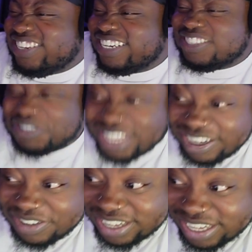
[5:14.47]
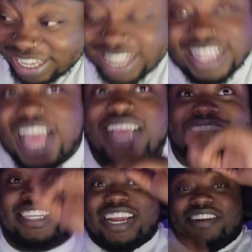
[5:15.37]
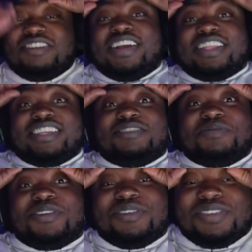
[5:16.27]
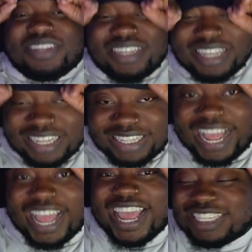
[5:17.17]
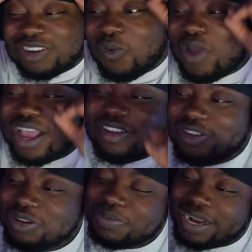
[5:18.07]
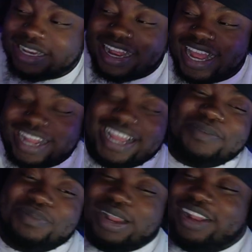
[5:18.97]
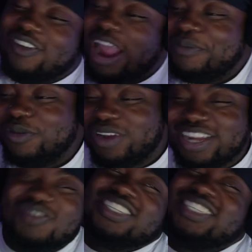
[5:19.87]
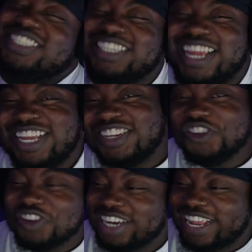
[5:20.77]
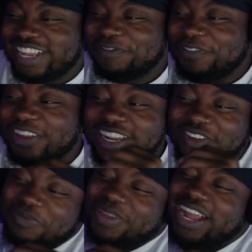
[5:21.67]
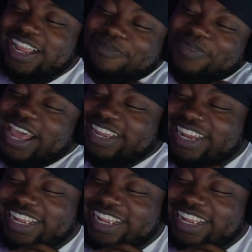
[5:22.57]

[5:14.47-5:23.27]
that's so scary. That's scary right there, bro. The inch away, ape about to grab you. Like, you just, like, you can, like, feel it behind your back. Like,